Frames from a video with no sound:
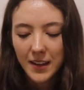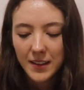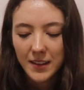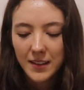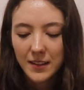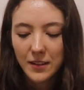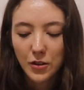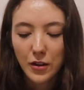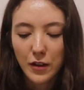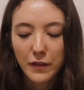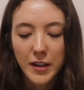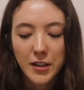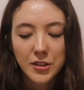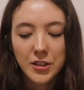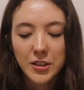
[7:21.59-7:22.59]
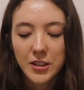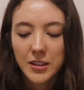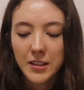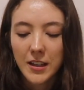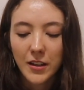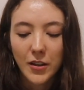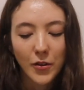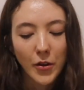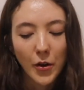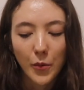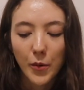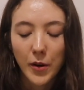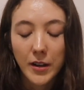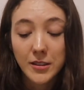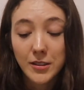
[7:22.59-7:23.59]
this little adventure that you go
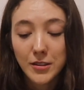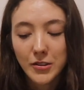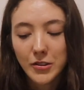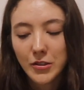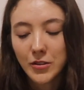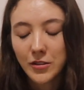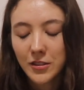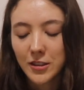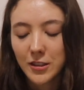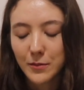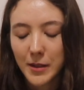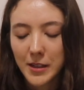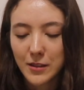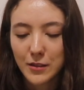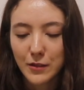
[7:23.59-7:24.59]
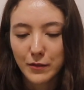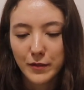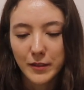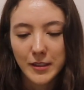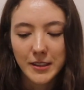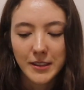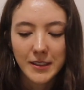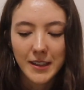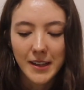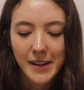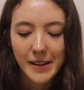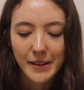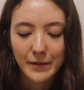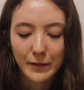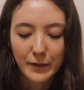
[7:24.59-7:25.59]
on soon just makes you feel
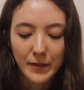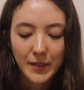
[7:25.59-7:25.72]
um,